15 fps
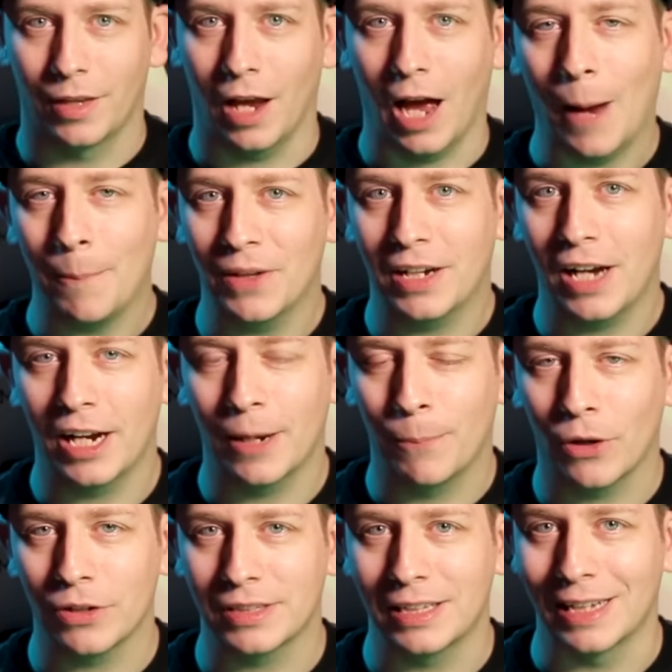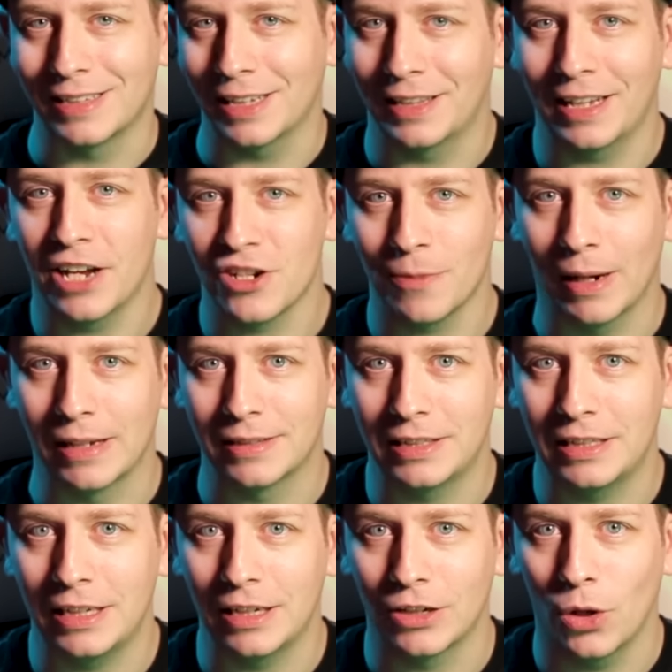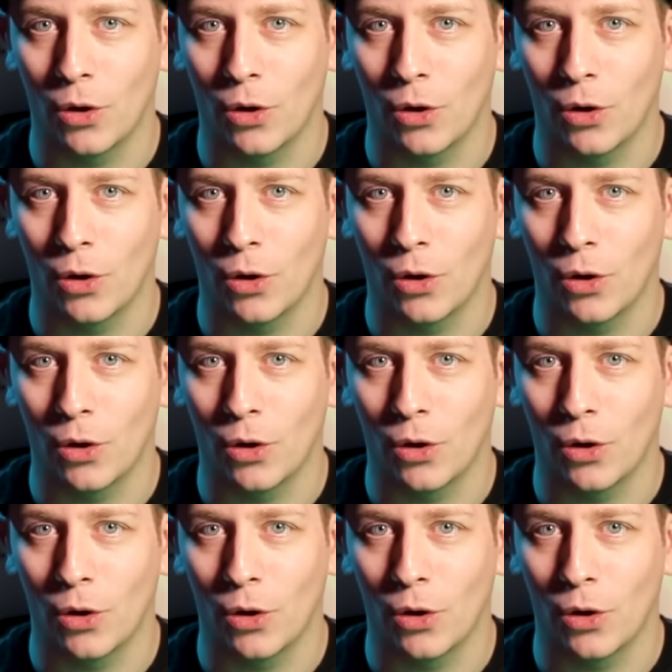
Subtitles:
I'm the kind of person that's at the edge of my seat